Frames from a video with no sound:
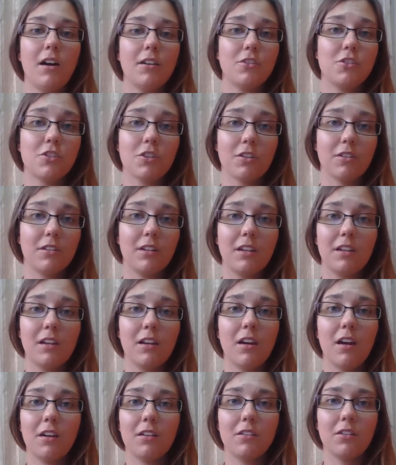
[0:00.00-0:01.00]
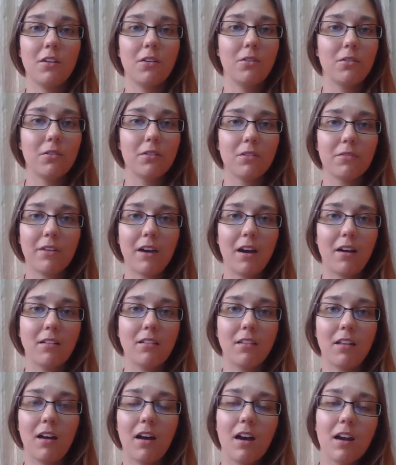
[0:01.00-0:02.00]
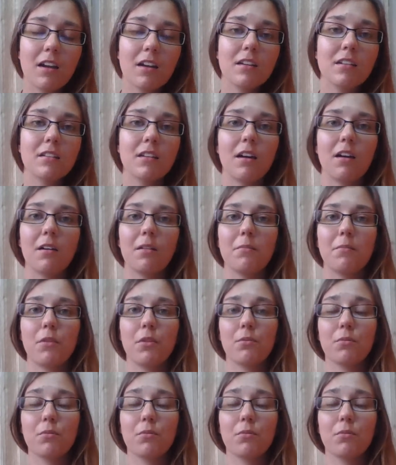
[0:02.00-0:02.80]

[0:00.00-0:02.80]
journey unknown of how long